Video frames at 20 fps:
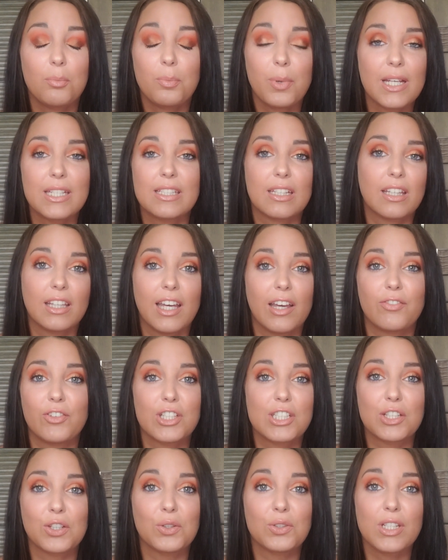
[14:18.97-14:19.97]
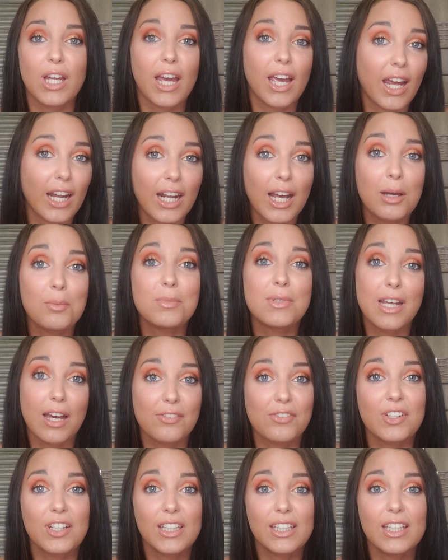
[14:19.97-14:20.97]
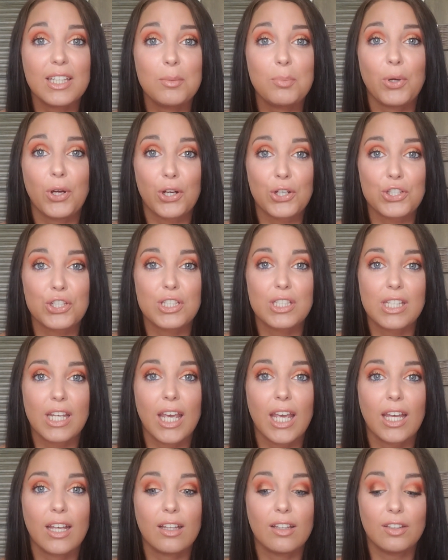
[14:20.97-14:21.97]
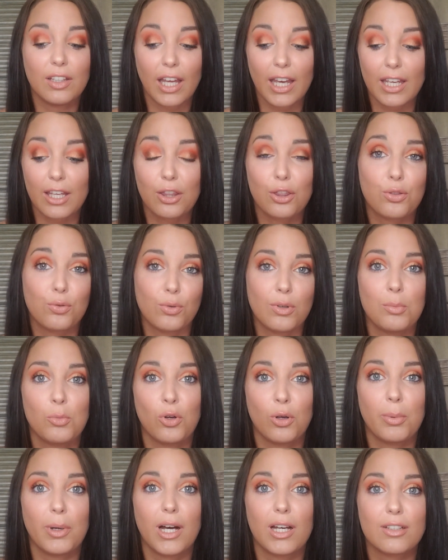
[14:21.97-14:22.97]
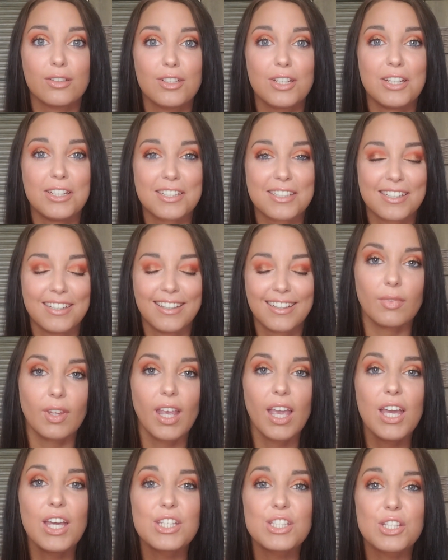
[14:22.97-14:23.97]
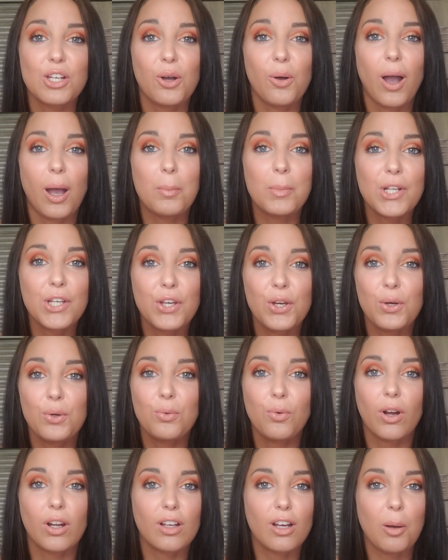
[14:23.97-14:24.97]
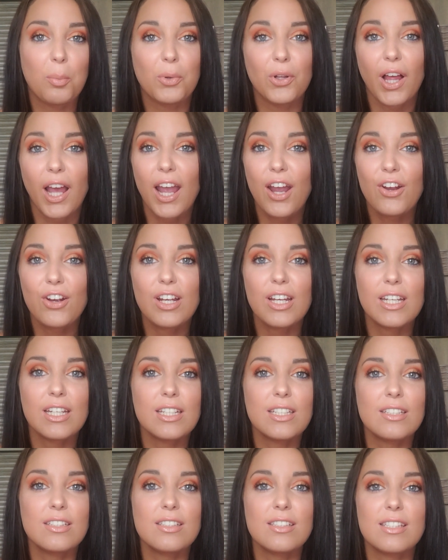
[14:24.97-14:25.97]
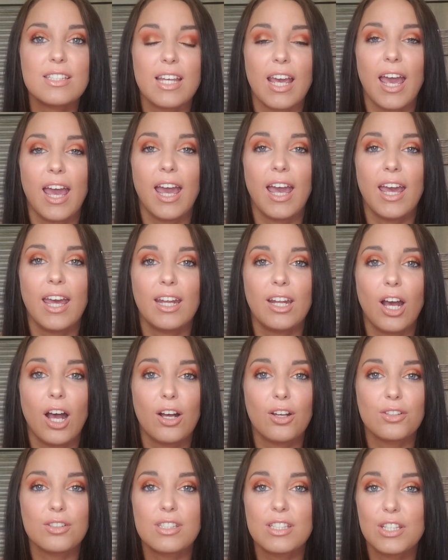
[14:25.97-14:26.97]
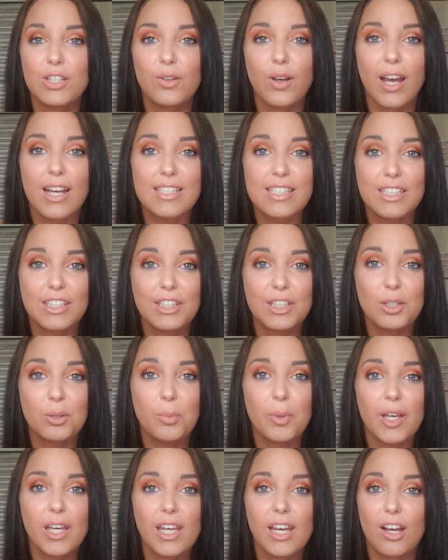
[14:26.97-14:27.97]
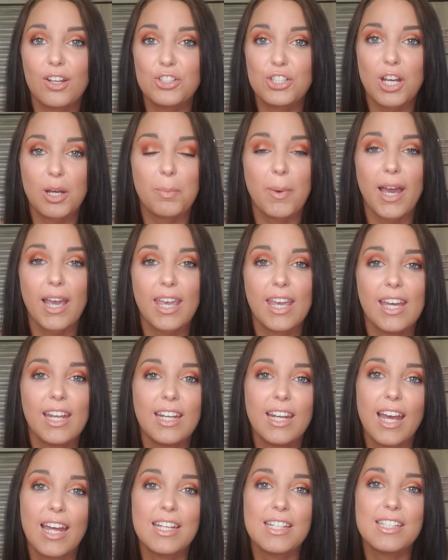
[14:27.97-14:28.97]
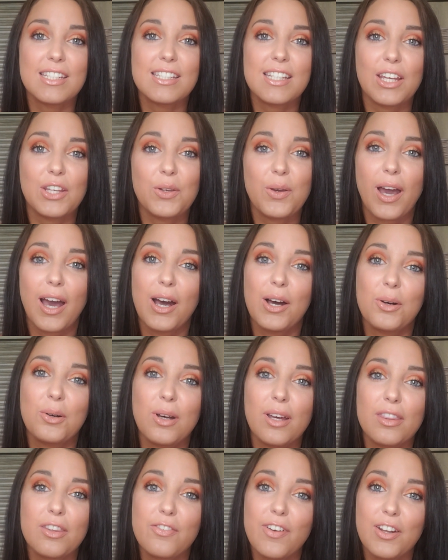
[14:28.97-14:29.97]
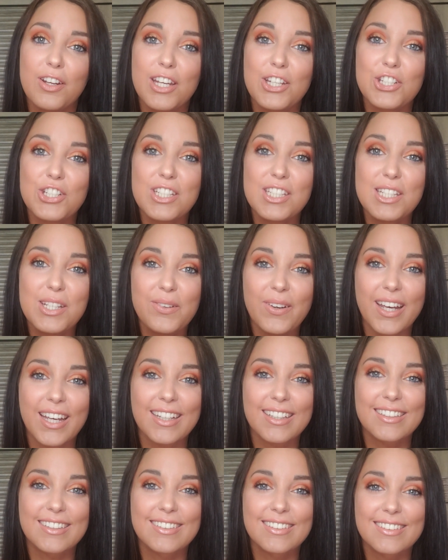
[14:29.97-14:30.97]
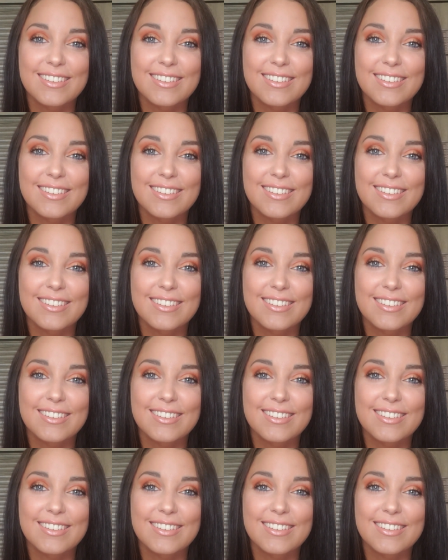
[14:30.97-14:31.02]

basically every single day. And I'm definitely purchasing like 3 more bottles. So I'm gonna go run a couple errands, and I'll see you guys in a little bit. I'll check back in and tell you how the foundation is doing.